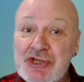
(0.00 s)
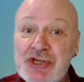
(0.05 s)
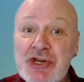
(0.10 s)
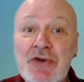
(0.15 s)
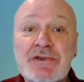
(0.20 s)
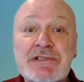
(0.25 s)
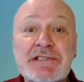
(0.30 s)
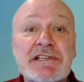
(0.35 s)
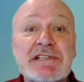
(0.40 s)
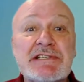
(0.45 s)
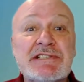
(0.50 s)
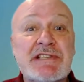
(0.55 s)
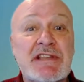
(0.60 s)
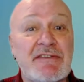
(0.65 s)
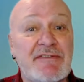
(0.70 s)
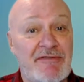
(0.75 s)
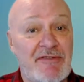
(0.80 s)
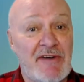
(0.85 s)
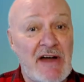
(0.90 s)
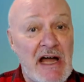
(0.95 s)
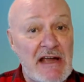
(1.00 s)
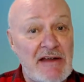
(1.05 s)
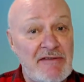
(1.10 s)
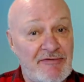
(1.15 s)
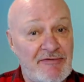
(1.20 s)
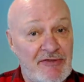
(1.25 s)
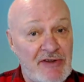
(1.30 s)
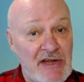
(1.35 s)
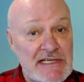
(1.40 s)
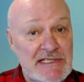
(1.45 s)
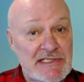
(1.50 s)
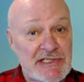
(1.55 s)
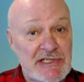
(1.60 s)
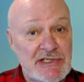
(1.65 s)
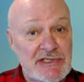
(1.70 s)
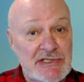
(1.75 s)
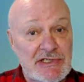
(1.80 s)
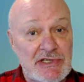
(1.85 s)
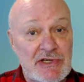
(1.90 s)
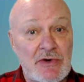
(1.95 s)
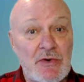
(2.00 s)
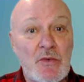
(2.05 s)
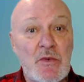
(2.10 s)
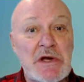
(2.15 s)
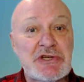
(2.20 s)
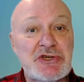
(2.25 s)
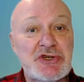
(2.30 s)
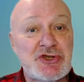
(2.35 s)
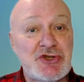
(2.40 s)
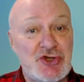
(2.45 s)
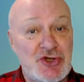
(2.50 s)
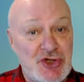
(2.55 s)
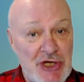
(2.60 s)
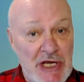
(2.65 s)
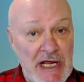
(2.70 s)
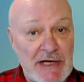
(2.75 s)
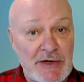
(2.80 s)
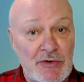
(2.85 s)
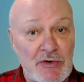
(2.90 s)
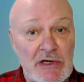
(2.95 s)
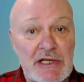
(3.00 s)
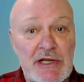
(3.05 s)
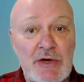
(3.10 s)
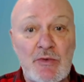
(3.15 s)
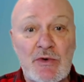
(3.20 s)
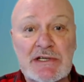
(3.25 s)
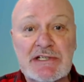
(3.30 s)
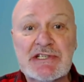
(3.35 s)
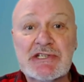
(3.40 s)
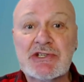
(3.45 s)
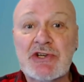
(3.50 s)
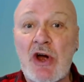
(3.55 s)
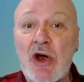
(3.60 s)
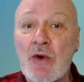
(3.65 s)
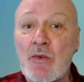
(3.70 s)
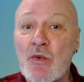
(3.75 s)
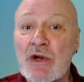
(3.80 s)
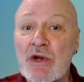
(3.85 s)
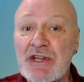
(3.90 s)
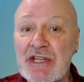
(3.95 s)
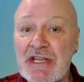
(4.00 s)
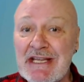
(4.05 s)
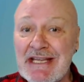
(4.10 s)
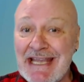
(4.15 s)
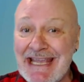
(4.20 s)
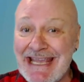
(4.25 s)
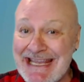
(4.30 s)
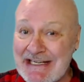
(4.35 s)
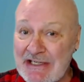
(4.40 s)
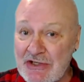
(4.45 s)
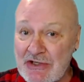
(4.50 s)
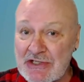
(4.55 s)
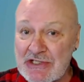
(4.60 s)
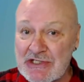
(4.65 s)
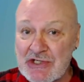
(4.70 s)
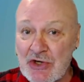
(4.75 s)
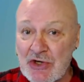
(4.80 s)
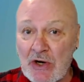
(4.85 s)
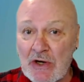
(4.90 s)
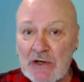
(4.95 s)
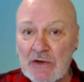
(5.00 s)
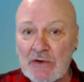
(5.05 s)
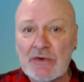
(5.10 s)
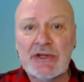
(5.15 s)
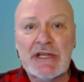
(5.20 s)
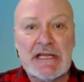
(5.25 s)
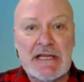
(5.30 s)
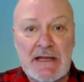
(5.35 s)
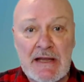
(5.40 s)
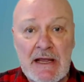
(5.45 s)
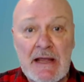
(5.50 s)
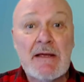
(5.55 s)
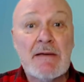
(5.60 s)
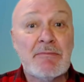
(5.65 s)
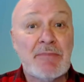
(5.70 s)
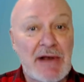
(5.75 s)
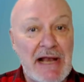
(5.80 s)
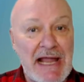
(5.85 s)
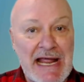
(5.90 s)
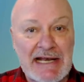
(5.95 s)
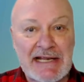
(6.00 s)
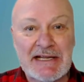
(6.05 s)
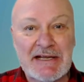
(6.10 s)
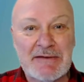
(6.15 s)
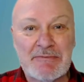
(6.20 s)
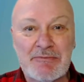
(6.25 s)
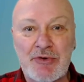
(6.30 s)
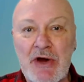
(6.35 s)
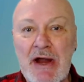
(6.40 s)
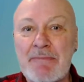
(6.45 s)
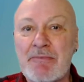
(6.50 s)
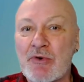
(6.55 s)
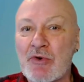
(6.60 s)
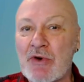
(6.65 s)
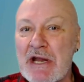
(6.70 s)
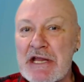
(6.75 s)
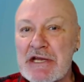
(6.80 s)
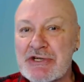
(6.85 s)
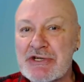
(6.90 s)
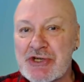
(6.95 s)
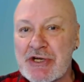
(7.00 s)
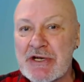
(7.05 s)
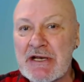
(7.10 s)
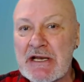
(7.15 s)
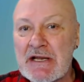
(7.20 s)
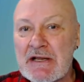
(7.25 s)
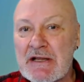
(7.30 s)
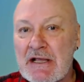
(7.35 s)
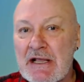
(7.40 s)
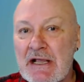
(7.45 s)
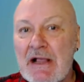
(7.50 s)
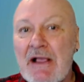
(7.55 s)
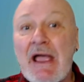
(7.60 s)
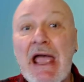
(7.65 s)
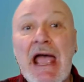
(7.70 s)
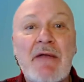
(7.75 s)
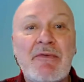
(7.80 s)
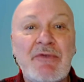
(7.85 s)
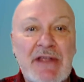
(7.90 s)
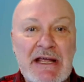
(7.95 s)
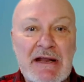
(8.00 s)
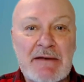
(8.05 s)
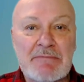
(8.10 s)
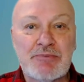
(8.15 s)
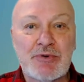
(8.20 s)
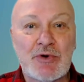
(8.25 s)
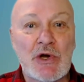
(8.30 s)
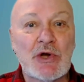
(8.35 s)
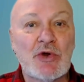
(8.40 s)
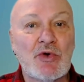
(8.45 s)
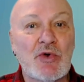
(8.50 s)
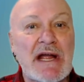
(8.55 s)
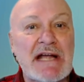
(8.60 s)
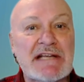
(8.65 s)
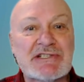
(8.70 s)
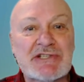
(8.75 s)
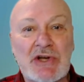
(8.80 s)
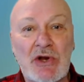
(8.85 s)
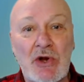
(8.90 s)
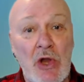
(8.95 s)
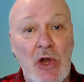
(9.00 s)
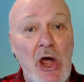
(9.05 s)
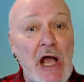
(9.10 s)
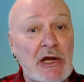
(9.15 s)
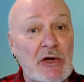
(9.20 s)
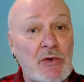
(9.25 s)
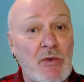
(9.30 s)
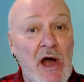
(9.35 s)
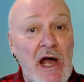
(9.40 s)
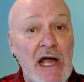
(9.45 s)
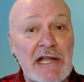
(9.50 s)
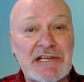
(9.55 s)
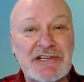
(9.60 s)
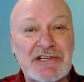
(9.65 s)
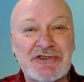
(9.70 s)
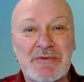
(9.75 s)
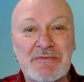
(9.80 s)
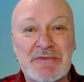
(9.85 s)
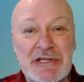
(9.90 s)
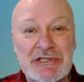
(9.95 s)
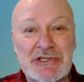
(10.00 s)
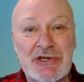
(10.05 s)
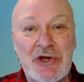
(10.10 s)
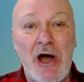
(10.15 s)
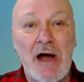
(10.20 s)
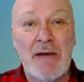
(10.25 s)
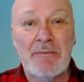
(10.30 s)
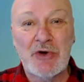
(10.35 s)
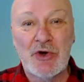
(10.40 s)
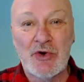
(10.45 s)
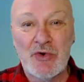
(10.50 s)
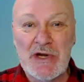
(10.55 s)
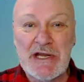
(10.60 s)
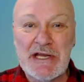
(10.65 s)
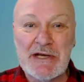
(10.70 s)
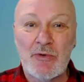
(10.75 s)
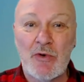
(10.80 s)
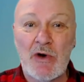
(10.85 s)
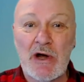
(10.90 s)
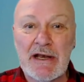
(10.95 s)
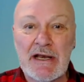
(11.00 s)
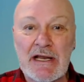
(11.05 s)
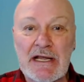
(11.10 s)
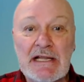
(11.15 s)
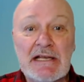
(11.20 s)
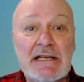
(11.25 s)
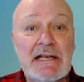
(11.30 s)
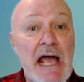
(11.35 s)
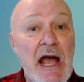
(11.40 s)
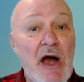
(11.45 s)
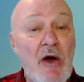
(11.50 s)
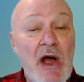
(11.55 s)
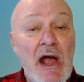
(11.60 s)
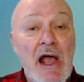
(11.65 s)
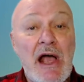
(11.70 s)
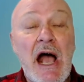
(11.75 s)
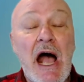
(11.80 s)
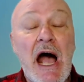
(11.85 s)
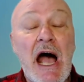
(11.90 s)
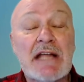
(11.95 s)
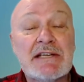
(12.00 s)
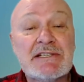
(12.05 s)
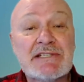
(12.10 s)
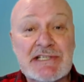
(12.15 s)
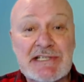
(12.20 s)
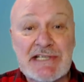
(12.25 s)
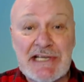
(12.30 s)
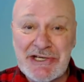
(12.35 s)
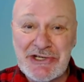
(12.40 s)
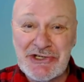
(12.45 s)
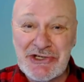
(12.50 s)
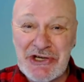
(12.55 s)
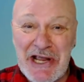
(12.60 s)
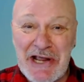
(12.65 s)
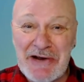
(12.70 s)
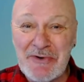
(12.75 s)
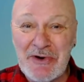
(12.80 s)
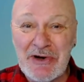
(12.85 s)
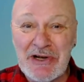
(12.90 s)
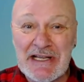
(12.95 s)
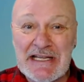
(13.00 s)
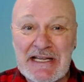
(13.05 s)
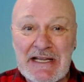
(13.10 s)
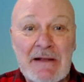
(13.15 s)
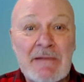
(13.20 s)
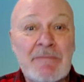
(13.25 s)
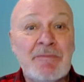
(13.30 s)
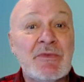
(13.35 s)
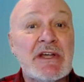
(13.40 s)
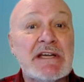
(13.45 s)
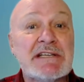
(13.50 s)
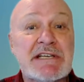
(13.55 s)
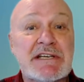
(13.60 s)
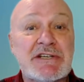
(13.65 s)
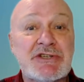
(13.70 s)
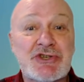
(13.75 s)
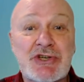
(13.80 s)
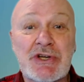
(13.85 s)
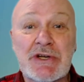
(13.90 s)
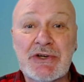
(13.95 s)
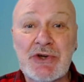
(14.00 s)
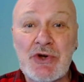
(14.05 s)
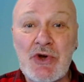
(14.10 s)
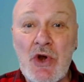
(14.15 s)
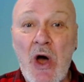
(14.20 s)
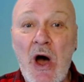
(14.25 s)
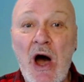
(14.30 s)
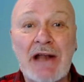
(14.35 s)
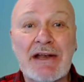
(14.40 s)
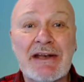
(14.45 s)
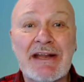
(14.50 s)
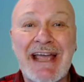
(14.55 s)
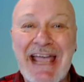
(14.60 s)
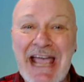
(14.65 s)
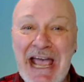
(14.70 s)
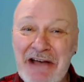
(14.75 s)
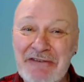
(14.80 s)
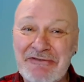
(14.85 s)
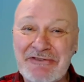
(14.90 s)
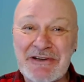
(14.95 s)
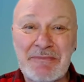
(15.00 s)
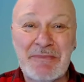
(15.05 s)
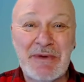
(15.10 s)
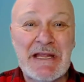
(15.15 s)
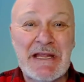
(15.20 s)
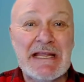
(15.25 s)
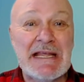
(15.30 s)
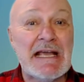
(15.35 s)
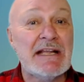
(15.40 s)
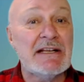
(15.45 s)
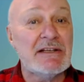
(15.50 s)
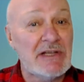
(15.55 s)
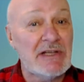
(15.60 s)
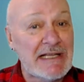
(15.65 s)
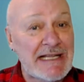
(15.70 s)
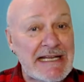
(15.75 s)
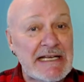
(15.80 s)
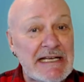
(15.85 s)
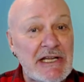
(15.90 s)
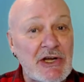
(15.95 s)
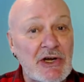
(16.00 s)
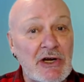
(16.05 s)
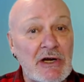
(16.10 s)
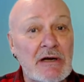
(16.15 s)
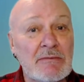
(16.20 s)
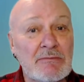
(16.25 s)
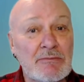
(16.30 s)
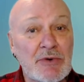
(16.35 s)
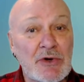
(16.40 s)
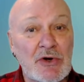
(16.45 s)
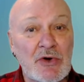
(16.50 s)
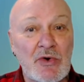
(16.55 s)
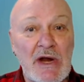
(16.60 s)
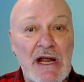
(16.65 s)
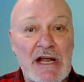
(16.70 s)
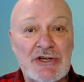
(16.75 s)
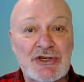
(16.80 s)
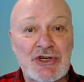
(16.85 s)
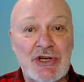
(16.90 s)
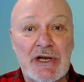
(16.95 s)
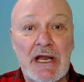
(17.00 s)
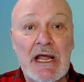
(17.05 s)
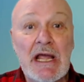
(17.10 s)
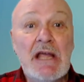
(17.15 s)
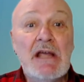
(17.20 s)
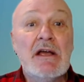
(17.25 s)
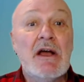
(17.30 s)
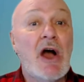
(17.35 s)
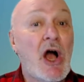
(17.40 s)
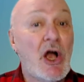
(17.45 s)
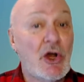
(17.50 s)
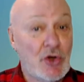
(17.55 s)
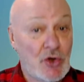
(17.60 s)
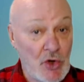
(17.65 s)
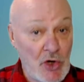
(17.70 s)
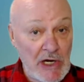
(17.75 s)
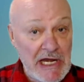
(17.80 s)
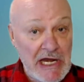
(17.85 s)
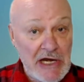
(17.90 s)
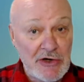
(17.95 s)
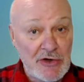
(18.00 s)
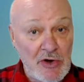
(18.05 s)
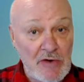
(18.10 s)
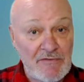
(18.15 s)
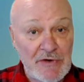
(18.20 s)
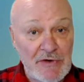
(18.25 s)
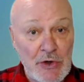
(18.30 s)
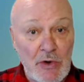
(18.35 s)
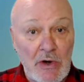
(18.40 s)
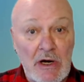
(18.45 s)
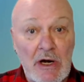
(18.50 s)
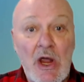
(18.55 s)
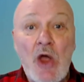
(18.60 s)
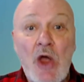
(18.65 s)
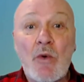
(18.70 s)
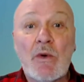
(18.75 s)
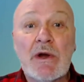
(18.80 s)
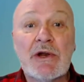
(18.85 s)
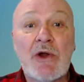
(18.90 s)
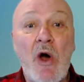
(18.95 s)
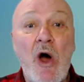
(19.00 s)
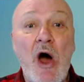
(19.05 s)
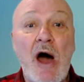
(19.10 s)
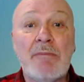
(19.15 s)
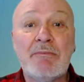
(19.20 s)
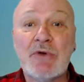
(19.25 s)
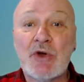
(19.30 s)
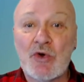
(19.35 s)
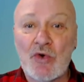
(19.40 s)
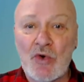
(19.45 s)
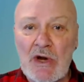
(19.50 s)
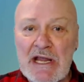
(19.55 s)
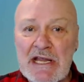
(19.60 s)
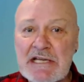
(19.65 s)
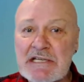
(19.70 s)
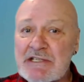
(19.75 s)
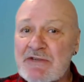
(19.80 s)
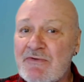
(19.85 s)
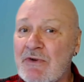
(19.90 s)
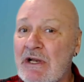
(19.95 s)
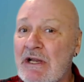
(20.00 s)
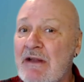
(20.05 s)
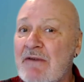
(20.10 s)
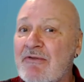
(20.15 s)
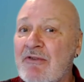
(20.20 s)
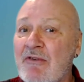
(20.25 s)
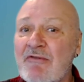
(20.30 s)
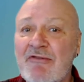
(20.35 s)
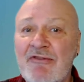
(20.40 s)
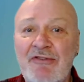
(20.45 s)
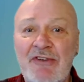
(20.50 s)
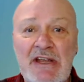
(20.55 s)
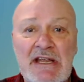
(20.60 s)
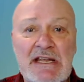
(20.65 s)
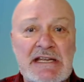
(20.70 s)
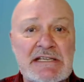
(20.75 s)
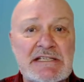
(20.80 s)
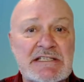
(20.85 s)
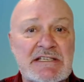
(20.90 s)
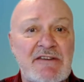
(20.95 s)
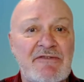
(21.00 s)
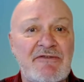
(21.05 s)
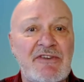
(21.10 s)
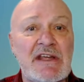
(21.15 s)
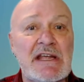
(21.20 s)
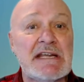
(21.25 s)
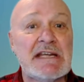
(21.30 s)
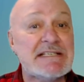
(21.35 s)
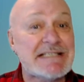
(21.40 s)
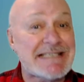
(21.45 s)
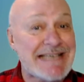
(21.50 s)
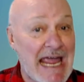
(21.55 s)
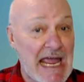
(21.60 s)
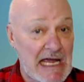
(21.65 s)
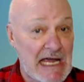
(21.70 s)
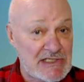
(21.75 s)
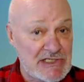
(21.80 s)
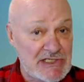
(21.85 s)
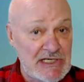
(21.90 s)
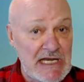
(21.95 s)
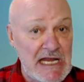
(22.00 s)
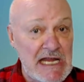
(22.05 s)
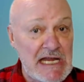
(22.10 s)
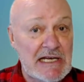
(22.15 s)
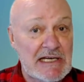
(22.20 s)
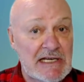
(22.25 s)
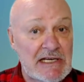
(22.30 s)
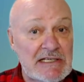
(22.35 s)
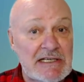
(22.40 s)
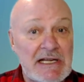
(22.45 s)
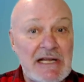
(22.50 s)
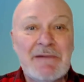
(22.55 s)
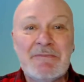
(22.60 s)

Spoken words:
shows us the 5 phases, which generally would start with the inner circle, the planning and preparation, and then progress clockwise from the top green one. Now, I say generally, as it should not have to be a linear progression. A good interviewer would hop gracefully from phase to phase as needed,